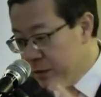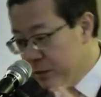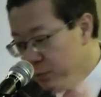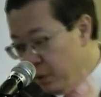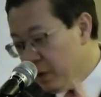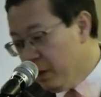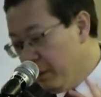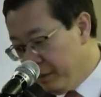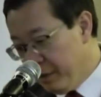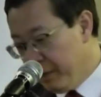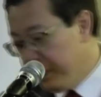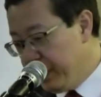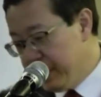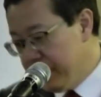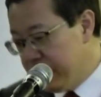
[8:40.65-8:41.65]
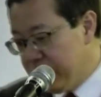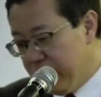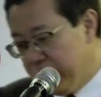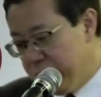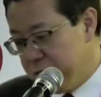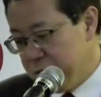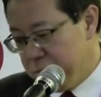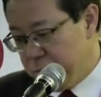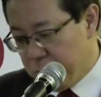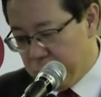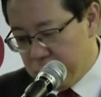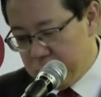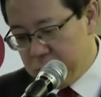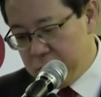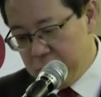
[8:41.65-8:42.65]
that is one of our greatest challenge,
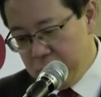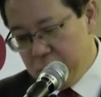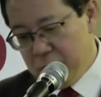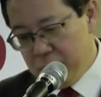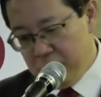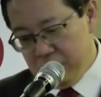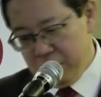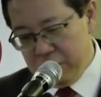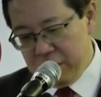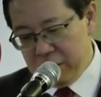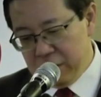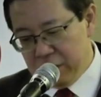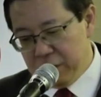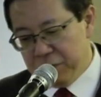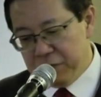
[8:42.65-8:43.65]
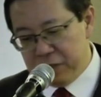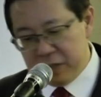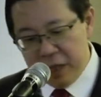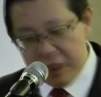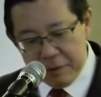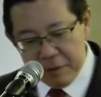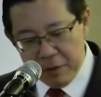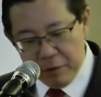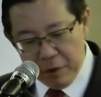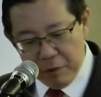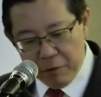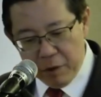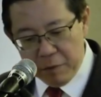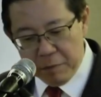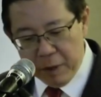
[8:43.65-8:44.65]
because this is the first time that
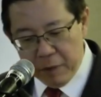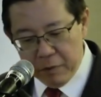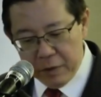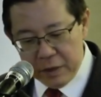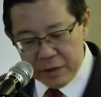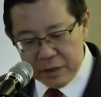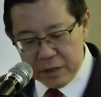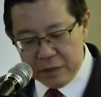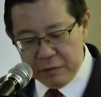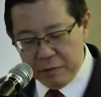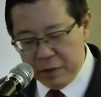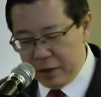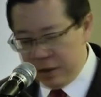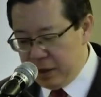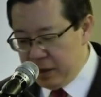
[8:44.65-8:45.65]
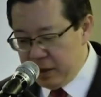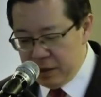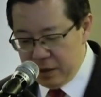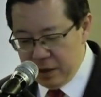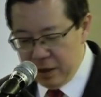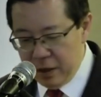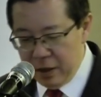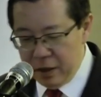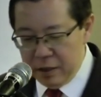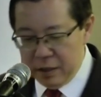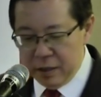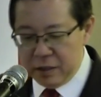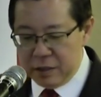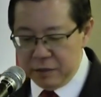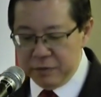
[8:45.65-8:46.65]
we have won power in 61 years.
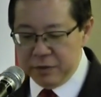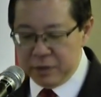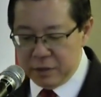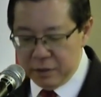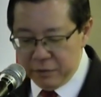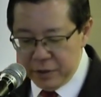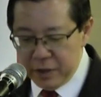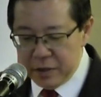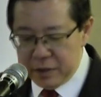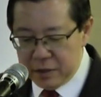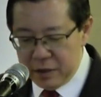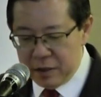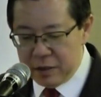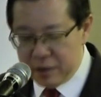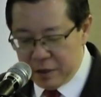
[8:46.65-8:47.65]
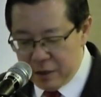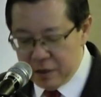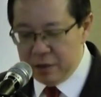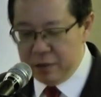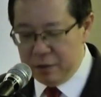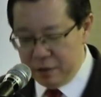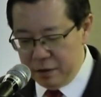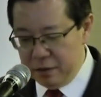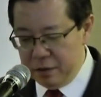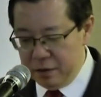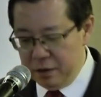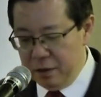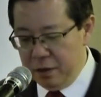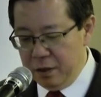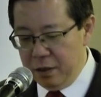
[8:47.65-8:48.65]
The civil service is still
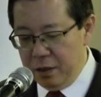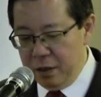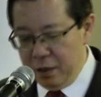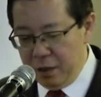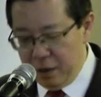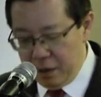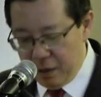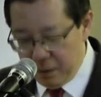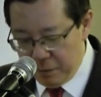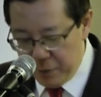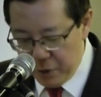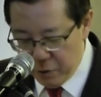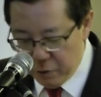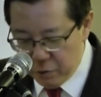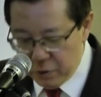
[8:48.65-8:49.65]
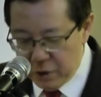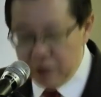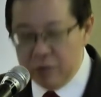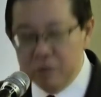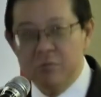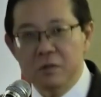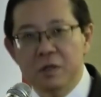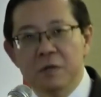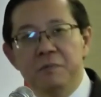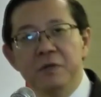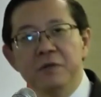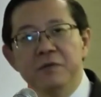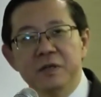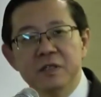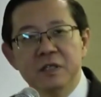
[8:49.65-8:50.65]
beholden to the
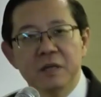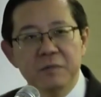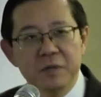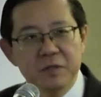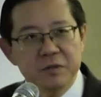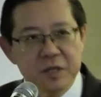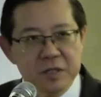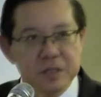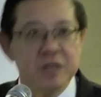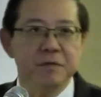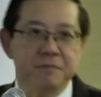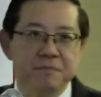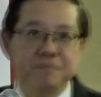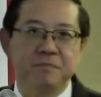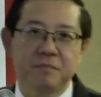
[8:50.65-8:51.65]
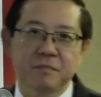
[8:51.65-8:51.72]
previous administration.